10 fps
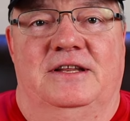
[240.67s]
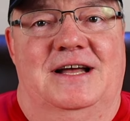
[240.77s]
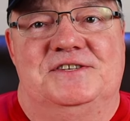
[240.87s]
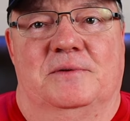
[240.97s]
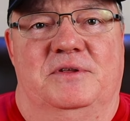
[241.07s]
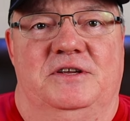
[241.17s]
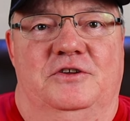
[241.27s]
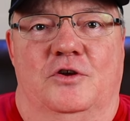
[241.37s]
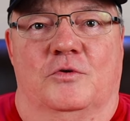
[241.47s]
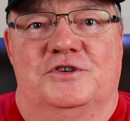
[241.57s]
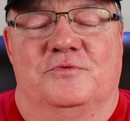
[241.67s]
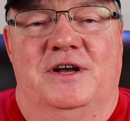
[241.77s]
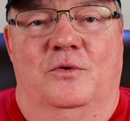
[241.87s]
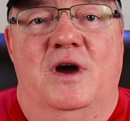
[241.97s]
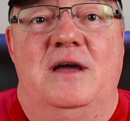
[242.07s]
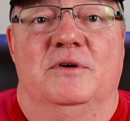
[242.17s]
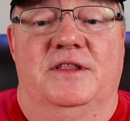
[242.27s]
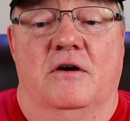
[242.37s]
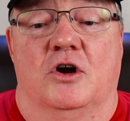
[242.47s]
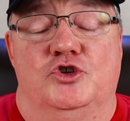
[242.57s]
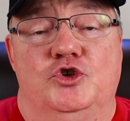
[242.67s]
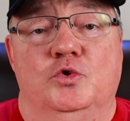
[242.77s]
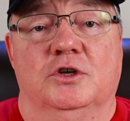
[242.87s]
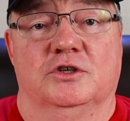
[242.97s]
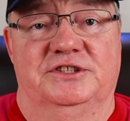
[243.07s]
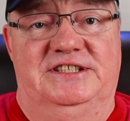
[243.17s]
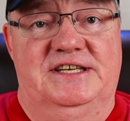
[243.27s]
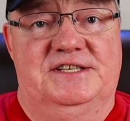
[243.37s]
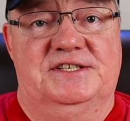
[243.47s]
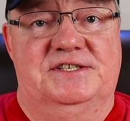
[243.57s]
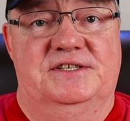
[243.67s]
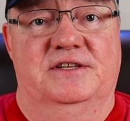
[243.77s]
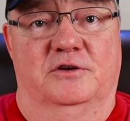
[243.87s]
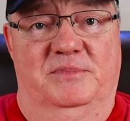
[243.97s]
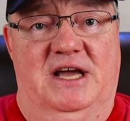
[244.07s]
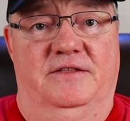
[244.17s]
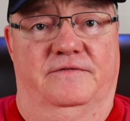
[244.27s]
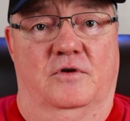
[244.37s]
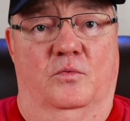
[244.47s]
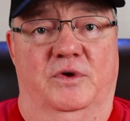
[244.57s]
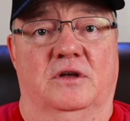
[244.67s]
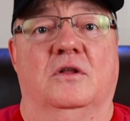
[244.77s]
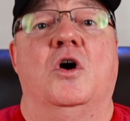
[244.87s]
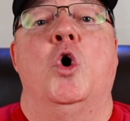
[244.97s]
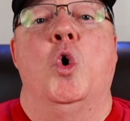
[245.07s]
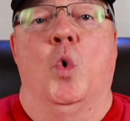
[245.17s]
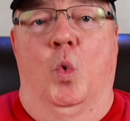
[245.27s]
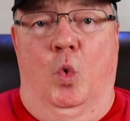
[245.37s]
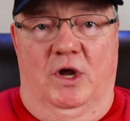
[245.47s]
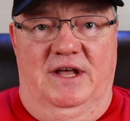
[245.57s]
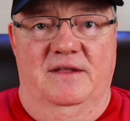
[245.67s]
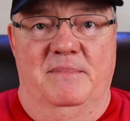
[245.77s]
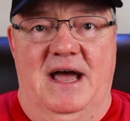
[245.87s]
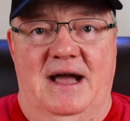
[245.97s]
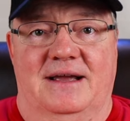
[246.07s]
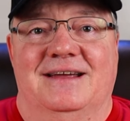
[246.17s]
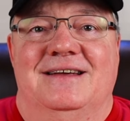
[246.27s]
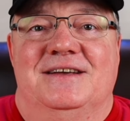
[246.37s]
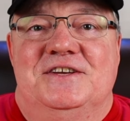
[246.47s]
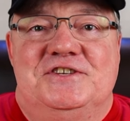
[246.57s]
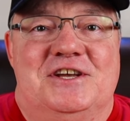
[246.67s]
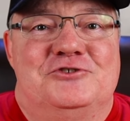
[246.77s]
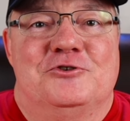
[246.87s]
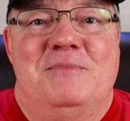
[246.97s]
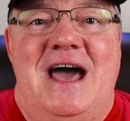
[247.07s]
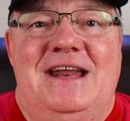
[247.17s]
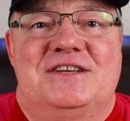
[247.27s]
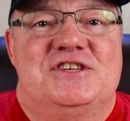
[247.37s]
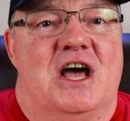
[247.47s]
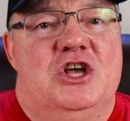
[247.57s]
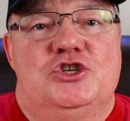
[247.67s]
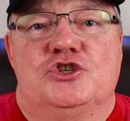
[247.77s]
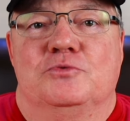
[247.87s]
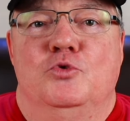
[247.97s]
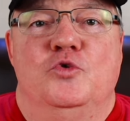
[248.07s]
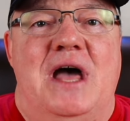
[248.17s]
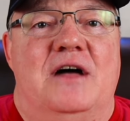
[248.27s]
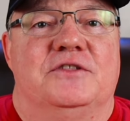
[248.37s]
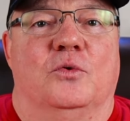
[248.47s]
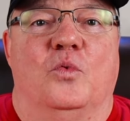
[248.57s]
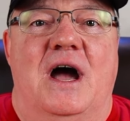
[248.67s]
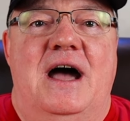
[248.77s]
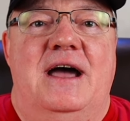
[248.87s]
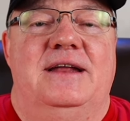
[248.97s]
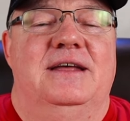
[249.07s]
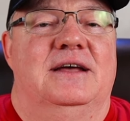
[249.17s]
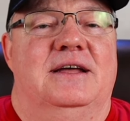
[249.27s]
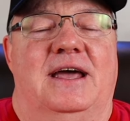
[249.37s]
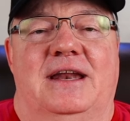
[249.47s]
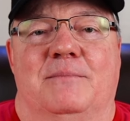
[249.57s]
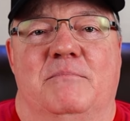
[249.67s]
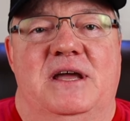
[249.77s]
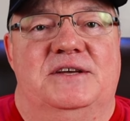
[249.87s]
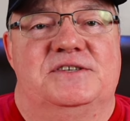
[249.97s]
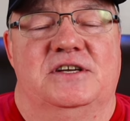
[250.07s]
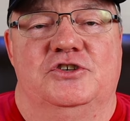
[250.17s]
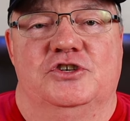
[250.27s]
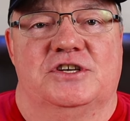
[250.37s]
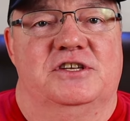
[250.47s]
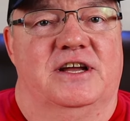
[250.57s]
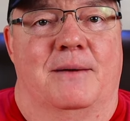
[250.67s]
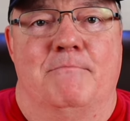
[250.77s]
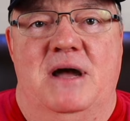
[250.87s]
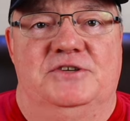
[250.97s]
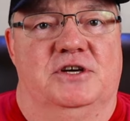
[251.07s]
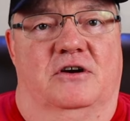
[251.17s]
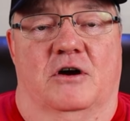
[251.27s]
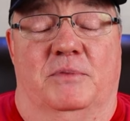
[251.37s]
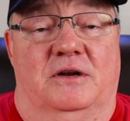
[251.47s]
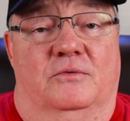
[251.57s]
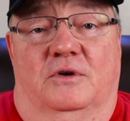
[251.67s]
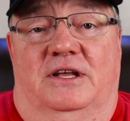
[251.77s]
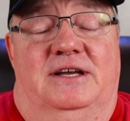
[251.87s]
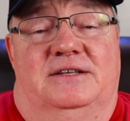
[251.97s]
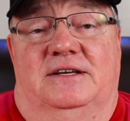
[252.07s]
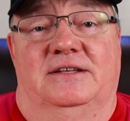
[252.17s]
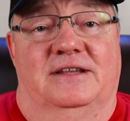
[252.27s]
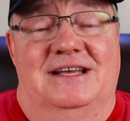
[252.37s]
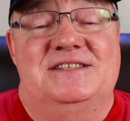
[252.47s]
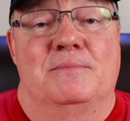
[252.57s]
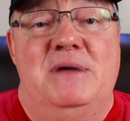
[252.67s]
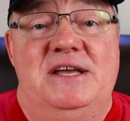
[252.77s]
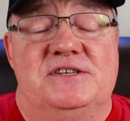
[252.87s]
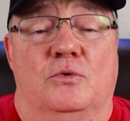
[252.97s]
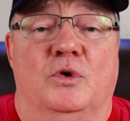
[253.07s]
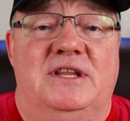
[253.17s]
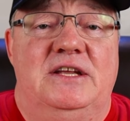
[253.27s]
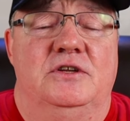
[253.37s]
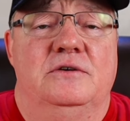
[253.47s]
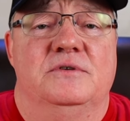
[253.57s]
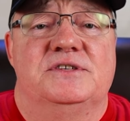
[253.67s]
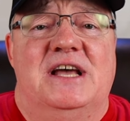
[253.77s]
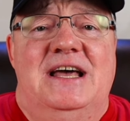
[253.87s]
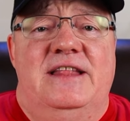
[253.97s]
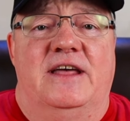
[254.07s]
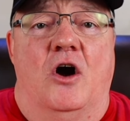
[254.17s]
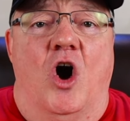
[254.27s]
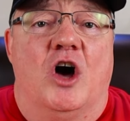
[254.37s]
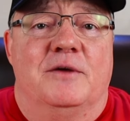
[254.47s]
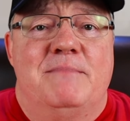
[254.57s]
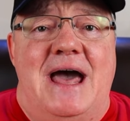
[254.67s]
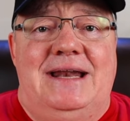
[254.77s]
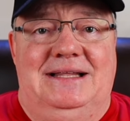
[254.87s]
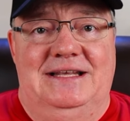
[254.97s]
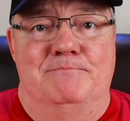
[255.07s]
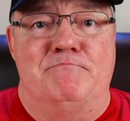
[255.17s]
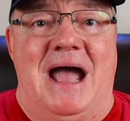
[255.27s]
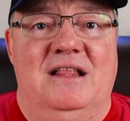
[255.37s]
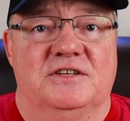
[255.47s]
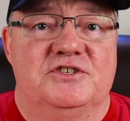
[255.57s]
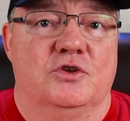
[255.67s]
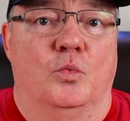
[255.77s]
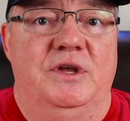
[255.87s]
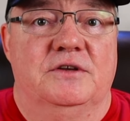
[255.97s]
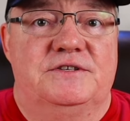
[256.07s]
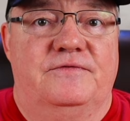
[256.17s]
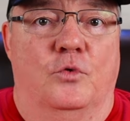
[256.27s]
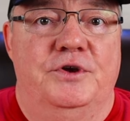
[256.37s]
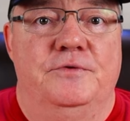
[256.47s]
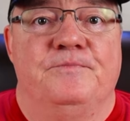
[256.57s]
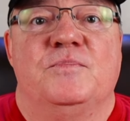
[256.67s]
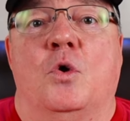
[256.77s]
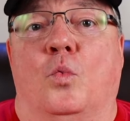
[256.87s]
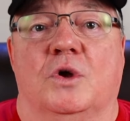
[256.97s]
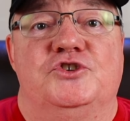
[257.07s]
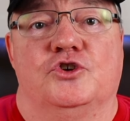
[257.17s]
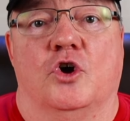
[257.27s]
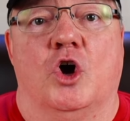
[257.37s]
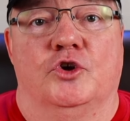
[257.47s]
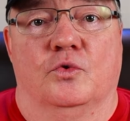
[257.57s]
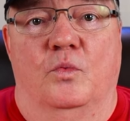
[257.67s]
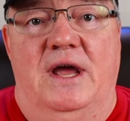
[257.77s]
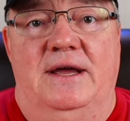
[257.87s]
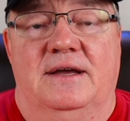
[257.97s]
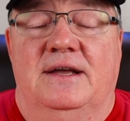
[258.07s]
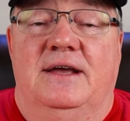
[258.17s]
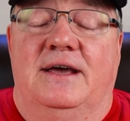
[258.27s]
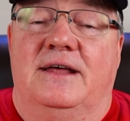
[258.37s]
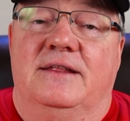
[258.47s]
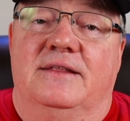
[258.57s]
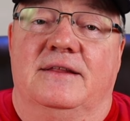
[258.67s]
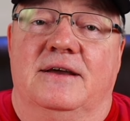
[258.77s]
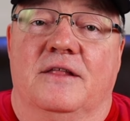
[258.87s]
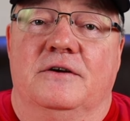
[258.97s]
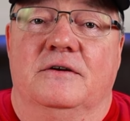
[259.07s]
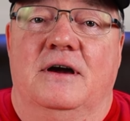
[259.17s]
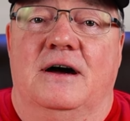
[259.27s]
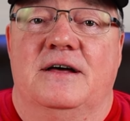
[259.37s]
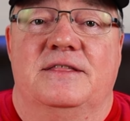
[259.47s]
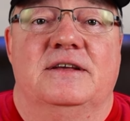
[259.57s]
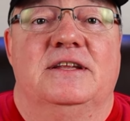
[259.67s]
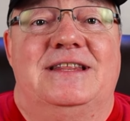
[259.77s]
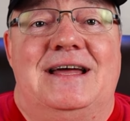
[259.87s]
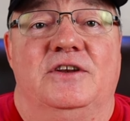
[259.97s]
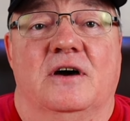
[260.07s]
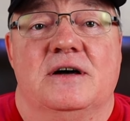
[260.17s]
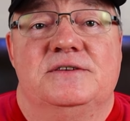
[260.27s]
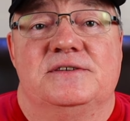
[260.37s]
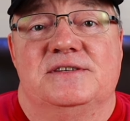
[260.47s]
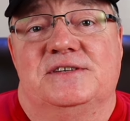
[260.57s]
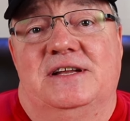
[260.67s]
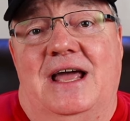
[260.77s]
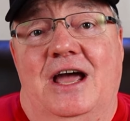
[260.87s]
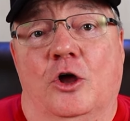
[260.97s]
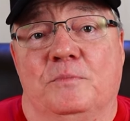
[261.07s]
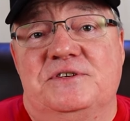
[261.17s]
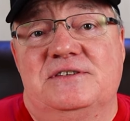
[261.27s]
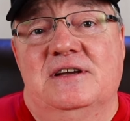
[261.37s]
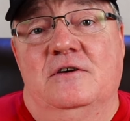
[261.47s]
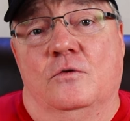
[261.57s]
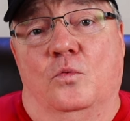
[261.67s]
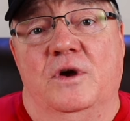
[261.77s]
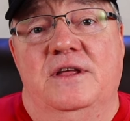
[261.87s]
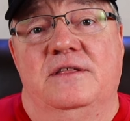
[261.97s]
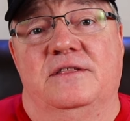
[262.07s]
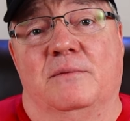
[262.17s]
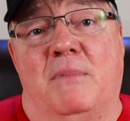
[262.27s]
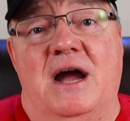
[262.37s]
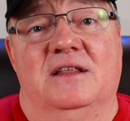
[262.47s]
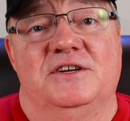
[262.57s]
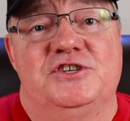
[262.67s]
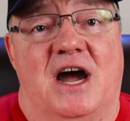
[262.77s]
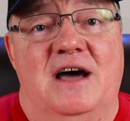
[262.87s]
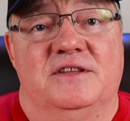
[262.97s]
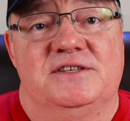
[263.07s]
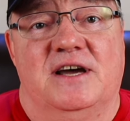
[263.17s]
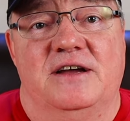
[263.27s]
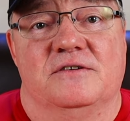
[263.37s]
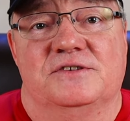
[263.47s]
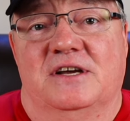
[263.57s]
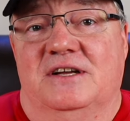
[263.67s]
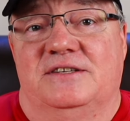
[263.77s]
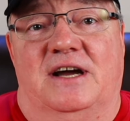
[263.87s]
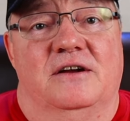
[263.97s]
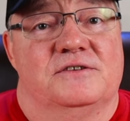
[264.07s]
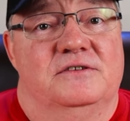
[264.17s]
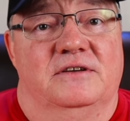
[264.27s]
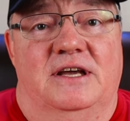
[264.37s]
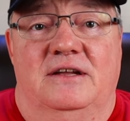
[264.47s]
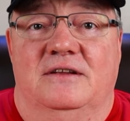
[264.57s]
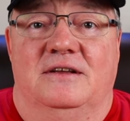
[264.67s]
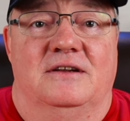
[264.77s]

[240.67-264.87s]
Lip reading: Not something you notice right away, but there are two little discs that'll be on the front wheel, one on the back. Centromatics smooth out the ride, and it makes it just like a magic carpet. Really, it's amazing. What they do is they automatically balance the wheels for you once you're underway. And the other thing that does is it helps with the mileage on the tires. Tires will get